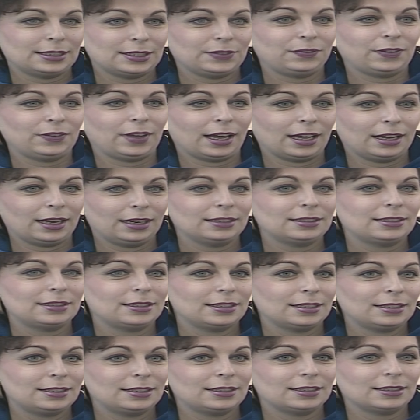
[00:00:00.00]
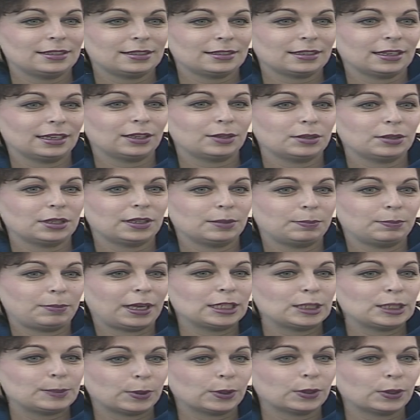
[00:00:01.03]
a fad. It's it's just like the
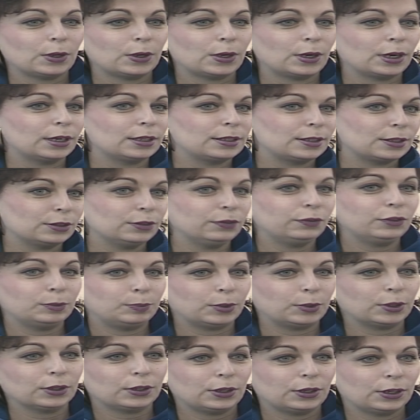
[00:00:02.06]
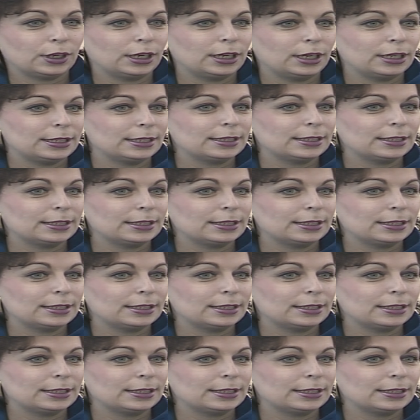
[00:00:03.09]
baseball cards and the football cards.